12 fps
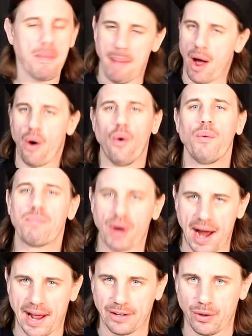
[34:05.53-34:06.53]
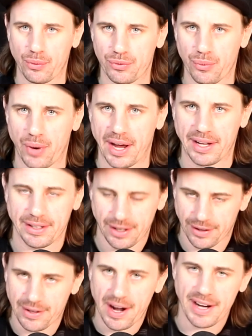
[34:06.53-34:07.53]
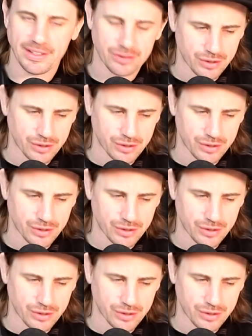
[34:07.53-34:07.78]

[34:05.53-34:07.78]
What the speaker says: my whole brand goes away, all right?